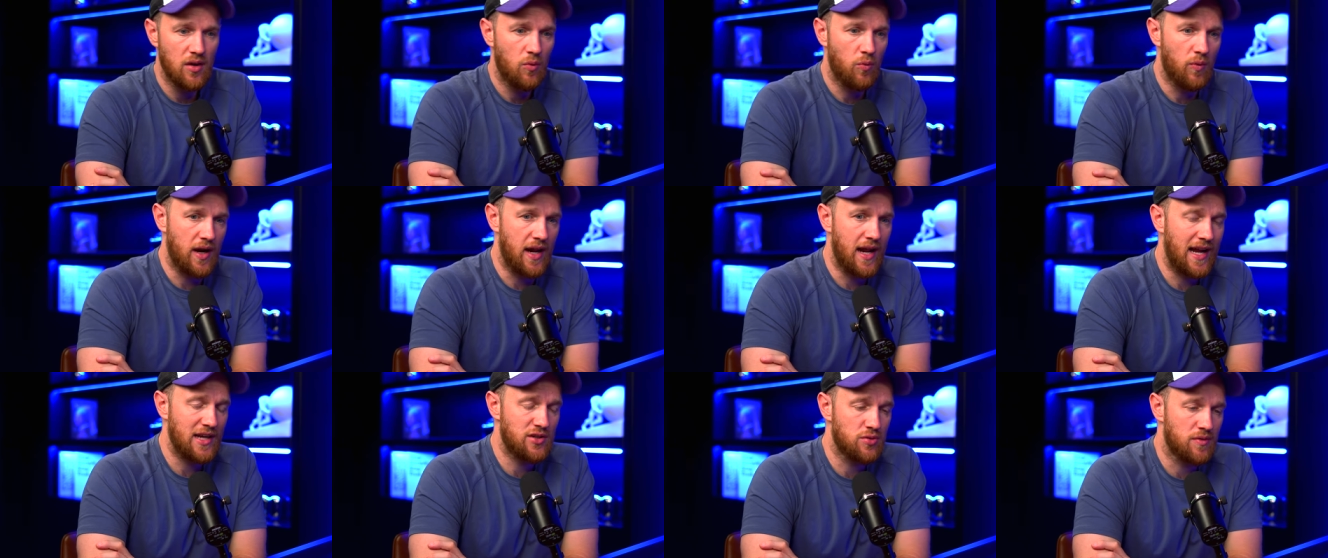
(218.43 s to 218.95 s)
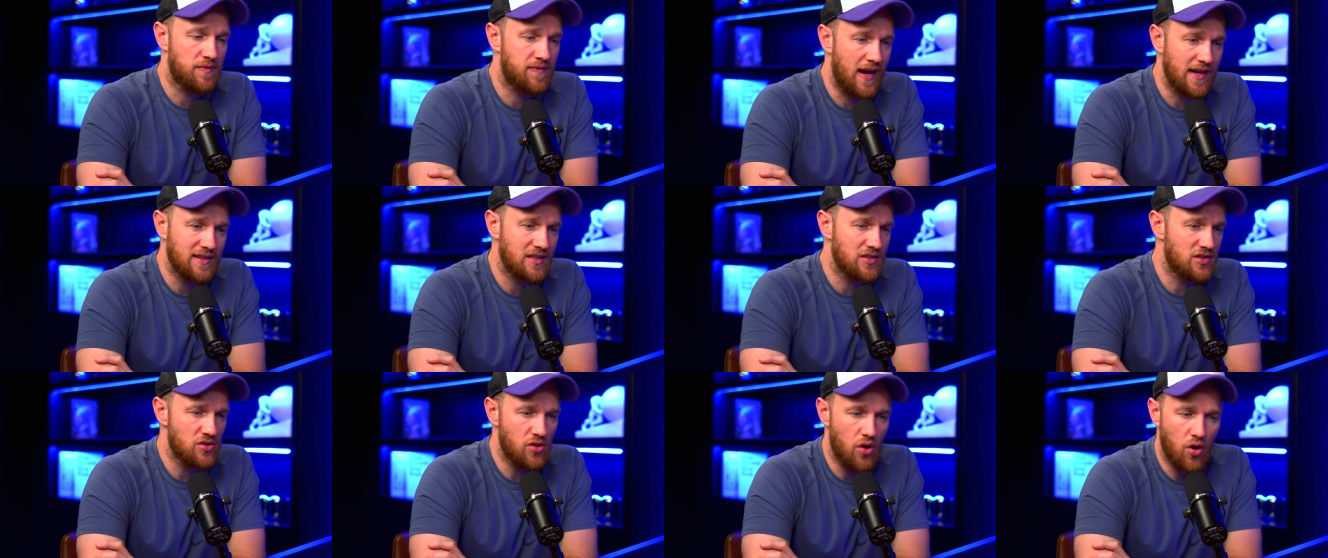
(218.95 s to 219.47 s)
when in actual
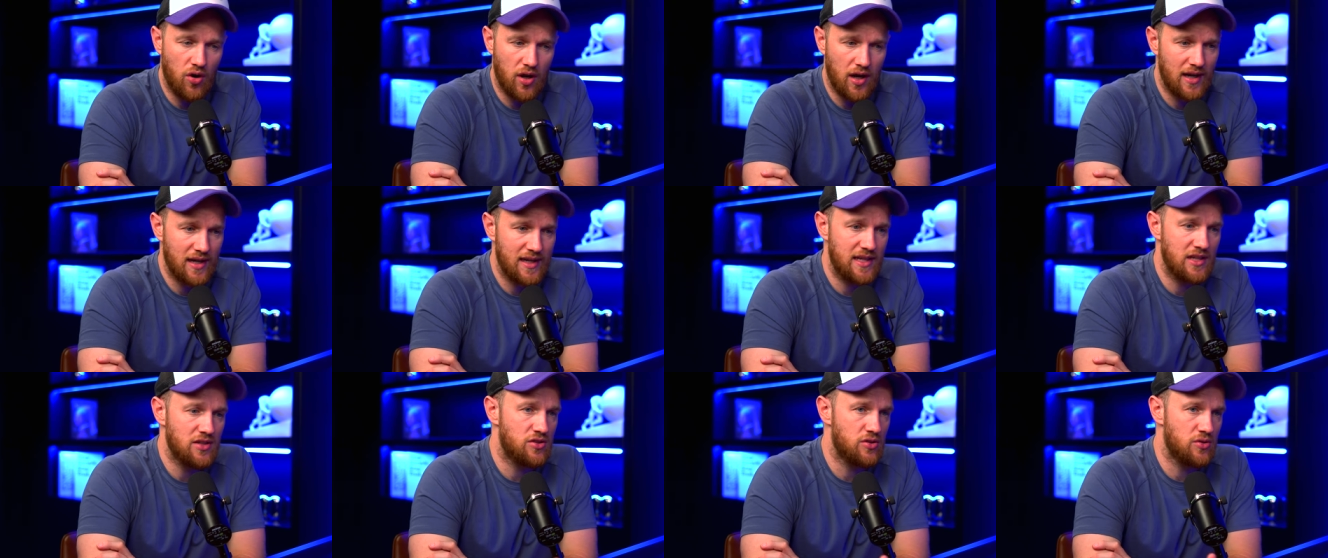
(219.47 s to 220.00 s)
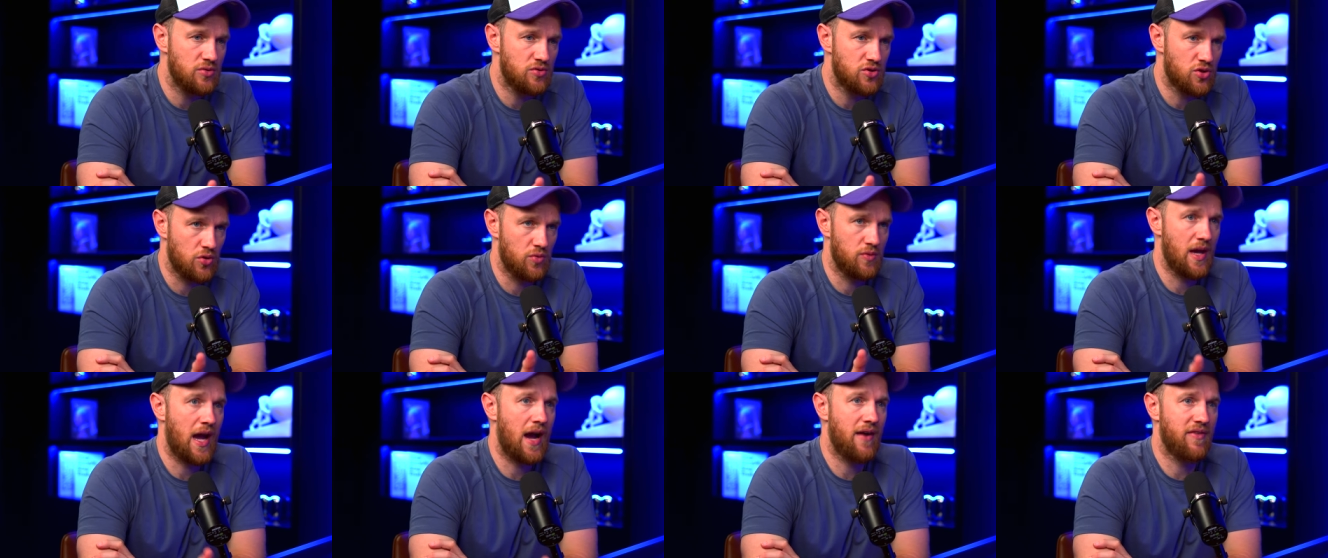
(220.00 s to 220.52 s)
fact, it's not going to lead you
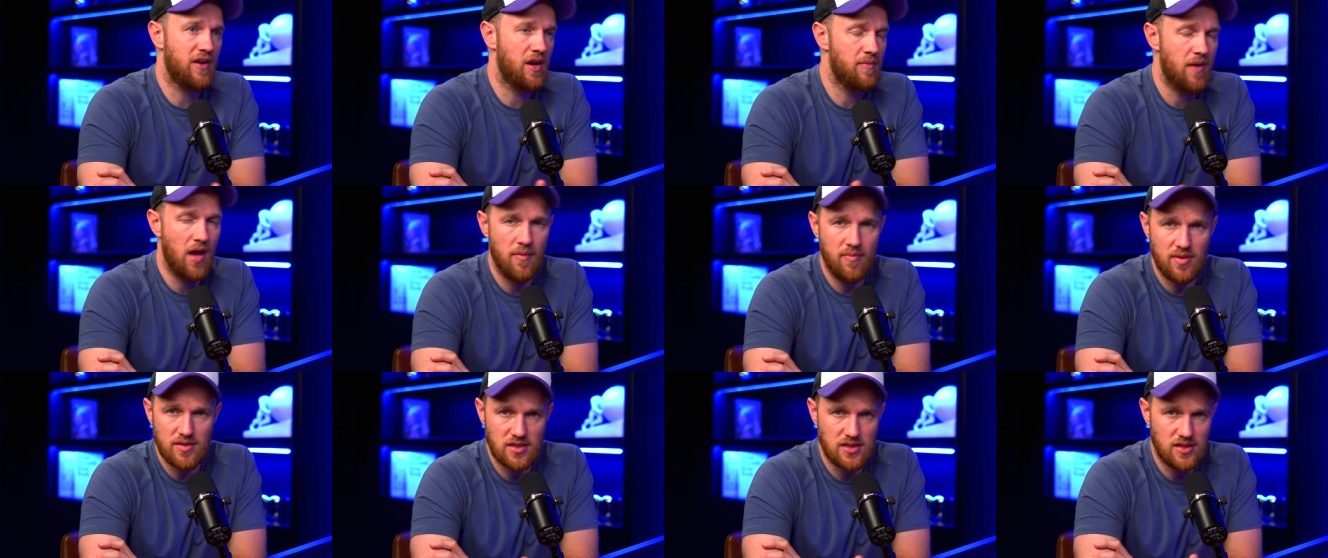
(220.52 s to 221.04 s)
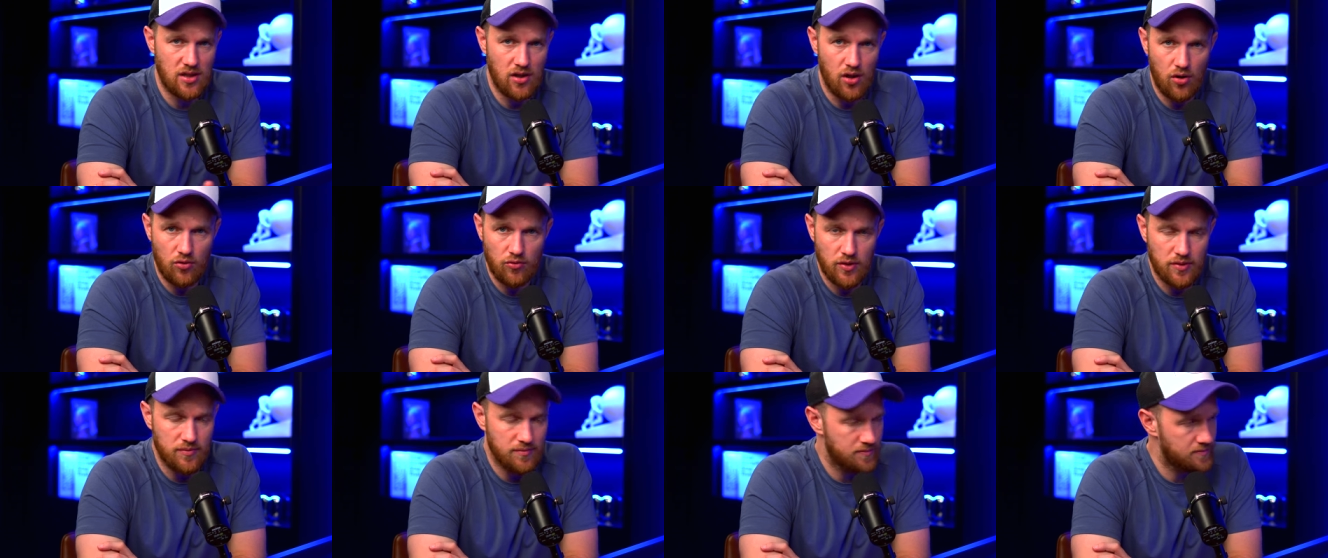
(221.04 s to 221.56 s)
to having a better business in the
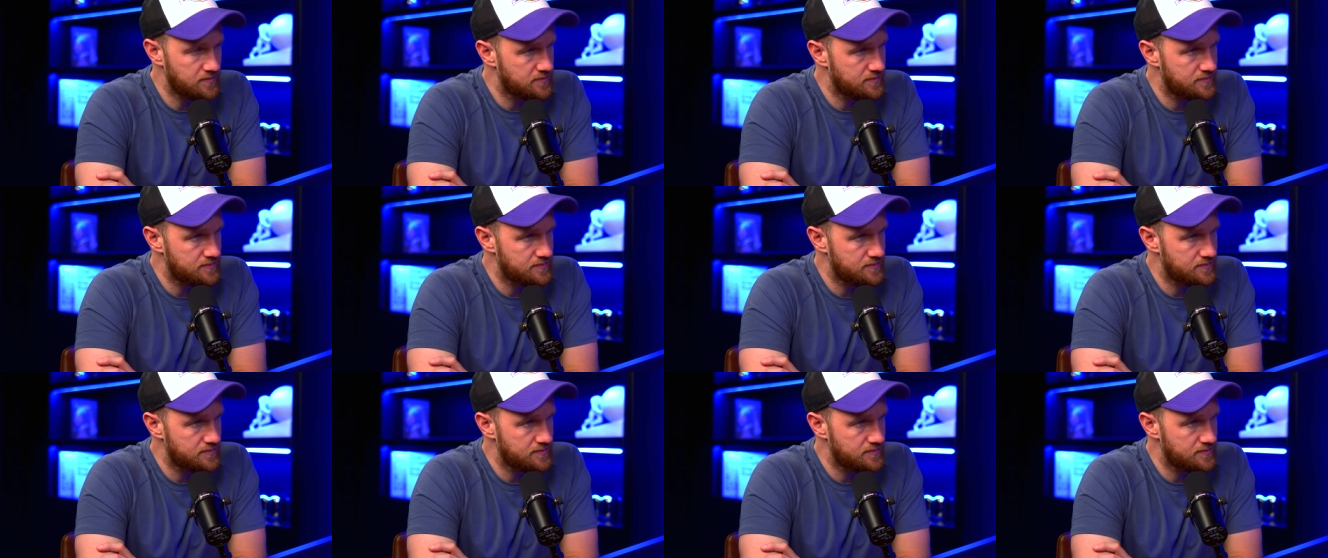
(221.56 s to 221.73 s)
long run.